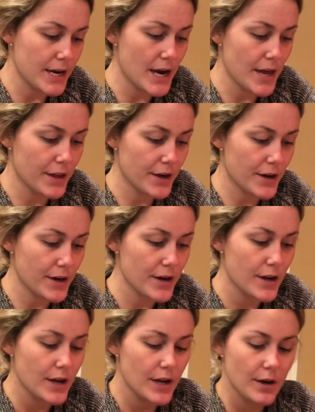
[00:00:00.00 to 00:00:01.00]
another
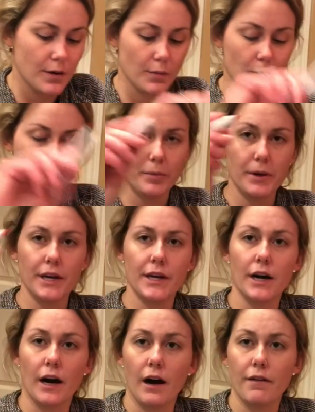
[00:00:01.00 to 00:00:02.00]
would be
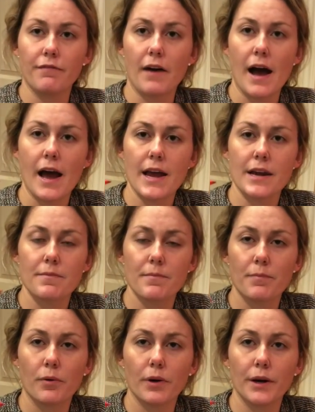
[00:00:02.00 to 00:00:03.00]
a fine
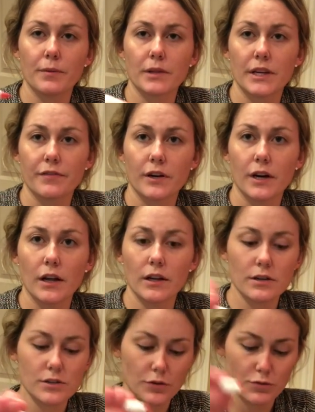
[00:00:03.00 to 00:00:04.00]
point with a different color
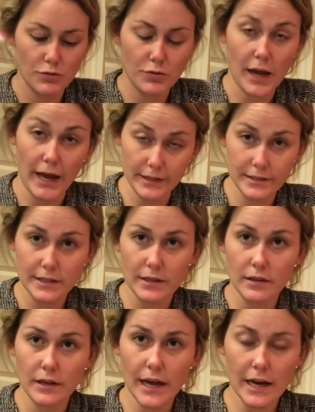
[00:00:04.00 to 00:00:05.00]
so you can see the
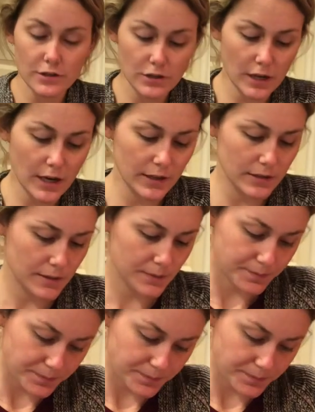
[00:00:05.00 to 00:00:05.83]
dashed lines.